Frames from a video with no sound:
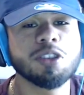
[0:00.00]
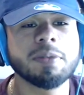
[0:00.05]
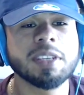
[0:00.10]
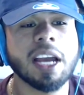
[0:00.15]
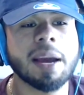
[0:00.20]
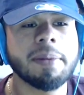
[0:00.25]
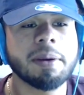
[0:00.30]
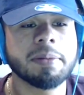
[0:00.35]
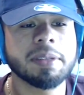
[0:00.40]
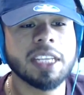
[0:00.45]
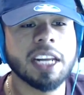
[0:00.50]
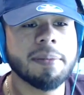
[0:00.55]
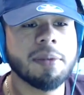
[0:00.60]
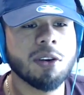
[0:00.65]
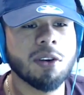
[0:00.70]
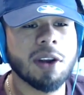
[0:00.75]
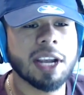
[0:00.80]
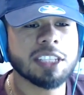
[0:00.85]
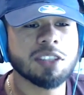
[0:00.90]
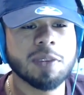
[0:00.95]
It's your baby today. We
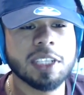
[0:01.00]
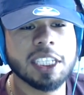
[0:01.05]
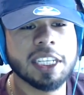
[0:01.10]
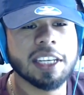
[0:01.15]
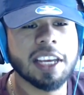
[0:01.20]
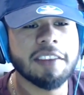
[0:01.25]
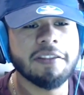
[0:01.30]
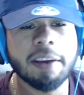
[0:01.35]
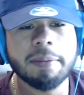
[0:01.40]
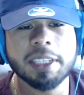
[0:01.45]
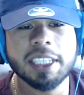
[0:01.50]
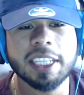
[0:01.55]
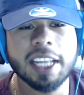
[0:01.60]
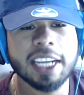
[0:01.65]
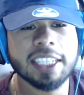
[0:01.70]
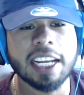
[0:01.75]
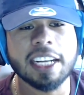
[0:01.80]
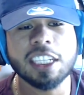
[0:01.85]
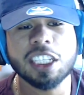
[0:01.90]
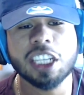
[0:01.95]
react to Rich the Kid, Famous
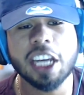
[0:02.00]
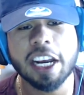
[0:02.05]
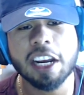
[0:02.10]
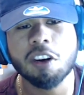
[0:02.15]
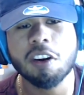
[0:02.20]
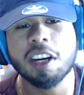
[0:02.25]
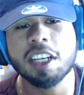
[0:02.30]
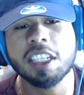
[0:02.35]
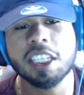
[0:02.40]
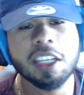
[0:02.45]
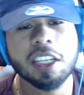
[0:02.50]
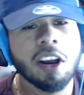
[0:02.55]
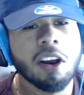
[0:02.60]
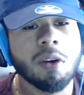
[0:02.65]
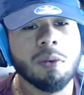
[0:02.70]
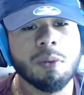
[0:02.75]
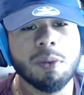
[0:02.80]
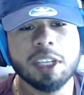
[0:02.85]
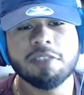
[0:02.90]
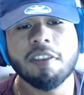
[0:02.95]
Dex and Jay Critch.
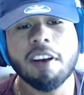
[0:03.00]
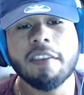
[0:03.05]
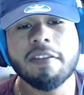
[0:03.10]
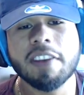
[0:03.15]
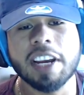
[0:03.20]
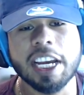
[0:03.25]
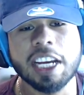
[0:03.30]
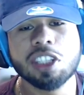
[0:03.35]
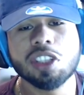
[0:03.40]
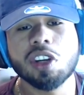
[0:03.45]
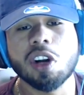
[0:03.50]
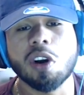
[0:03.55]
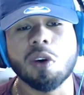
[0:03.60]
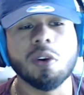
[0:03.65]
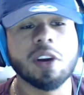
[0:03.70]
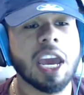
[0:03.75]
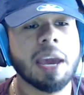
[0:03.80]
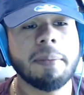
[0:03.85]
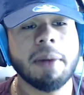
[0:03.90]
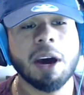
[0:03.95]
Rich Forever intro
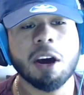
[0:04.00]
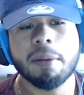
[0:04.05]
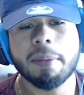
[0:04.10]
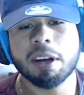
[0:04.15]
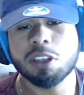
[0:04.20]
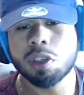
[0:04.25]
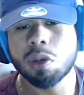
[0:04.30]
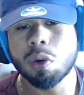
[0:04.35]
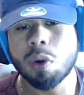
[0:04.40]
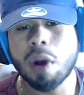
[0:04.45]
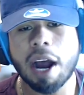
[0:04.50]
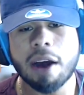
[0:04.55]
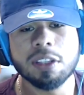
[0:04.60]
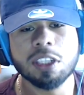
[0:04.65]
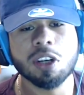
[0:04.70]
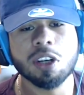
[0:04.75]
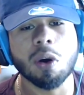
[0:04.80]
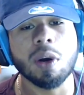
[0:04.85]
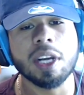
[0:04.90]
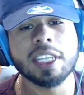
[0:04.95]
came out about two hours
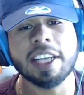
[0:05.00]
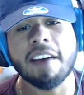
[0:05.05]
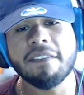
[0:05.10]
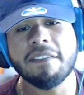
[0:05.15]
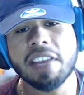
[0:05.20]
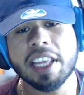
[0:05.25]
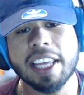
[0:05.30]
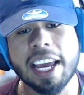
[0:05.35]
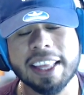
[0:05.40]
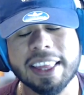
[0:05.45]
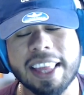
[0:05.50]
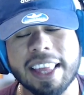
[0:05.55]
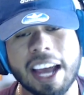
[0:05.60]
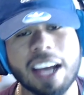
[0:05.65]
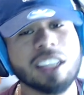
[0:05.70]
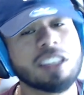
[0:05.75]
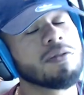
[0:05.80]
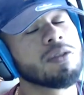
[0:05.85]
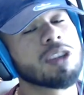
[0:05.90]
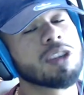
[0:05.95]
ago. It's at
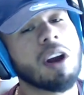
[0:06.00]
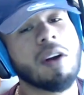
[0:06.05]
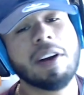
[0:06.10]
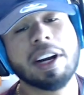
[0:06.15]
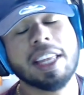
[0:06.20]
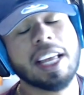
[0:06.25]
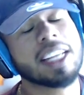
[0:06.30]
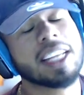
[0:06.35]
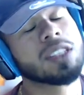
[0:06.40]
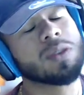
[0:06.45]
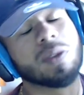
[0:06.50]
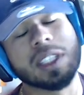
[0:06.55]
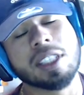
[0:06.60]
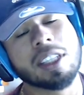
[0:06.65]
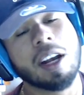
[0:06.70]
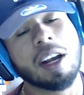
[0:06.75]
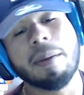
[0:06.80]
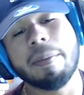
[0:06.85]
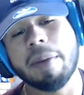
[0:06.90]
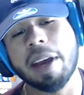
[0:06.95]
58,000 views already. That's what's
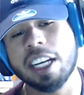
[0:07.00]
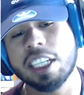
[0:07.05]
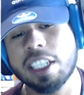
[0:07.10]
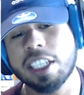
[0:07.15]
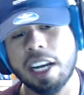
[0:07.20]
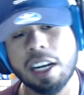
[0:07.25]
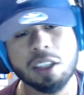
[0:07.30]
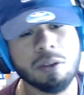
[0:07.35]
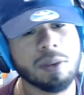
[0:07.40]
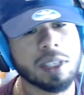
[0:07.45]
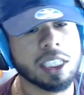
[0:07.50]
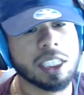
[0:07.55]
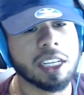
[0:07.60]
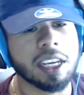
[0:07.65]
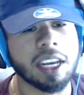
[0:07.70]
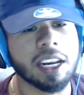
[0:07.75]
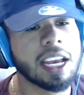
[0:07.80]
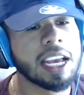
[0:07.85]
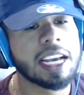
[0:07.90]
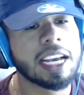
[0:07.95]
up, man. Shout out to Rich the
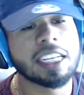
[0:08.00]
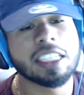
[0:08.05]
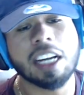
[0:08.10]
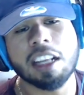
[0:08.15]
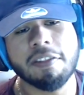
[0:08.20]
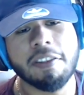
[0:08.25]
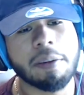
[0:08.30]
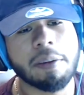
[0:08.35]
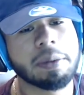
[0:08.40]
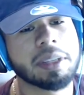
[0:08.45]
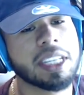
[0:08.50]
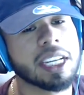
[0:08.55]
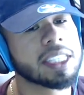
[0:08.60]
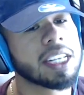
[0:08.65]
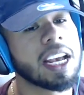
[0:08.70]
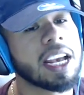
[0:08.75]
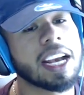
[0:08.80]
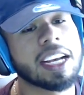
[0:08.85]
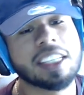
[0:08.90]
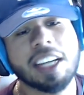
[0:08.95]
Kid, shout out to Famous Dex,
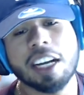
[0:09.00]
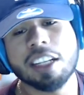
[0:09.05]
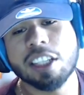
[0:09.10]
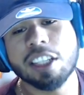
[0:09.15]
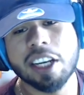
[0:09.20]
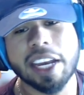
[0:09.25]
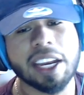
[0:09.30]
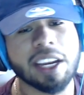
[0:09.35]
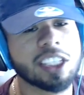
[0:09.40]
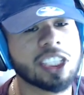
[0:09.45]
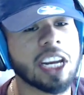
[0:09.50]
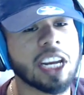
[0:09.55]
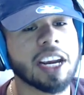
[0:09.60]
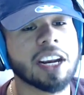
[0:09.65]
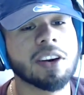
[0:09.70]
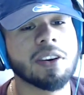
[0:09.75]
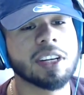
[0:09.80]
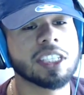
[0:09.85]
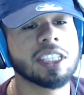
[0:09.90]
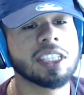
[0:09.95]
and shout out to Jay
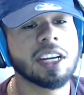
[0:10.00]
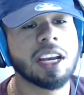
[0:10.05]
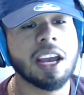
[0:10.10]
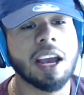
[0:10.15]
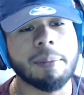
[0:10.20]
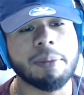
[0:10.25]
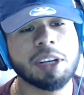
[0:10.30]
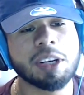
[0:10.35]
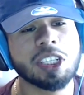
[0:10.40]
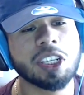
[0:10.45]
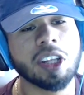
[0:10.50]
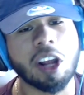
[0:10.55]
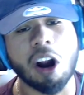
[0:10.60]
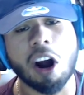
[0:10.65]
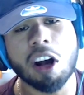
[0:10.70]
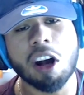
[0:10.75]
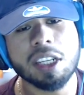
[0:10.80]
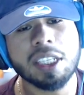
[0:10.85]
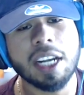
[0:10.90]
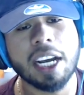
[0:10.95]
Critch. Pretty sure they're
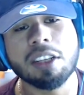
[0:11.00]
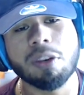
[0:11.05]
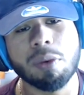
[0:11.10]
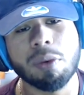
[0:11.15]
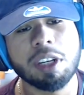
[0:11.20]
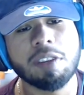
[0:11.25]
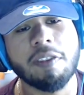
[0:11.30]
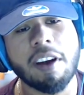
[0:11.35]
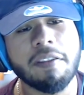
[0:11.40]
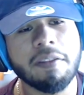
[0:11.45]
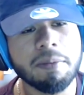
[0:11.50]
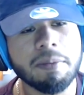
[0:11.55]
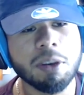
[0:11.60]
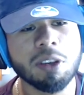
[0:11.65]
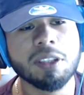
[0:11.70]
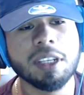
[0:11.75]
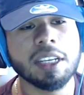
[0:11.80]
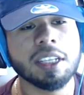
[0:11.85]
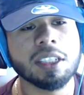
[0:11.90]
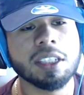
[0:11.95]
all signed to Rich Forever
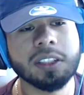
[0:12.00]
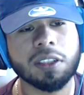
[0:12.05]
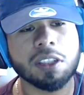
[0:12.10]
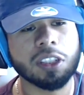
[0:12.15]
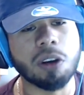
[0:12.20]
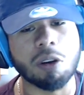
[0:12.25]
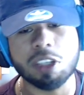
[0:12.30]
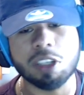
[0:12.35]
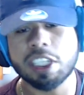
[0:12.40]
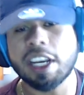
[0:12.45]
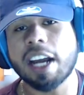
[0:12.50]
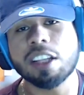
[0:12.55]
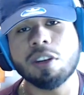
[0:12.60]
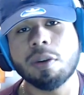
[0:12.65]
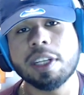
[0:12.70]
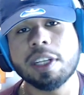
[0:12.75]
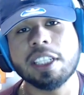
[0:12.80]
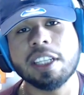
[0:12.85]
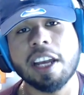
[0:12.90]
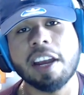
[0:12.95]
Music. So shout out to
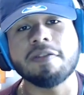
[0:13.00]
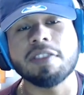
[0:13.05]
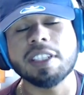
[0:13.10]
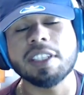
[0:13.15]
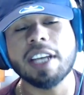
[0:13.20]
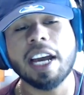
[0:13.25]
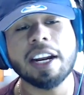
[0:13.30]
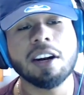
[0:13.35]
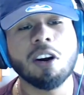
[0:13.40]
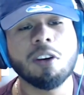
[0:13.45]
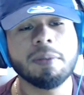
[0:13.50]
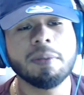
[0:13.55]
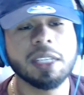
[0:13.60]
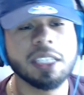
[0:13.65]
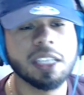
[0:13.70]
Rich the Kid for signing, homies.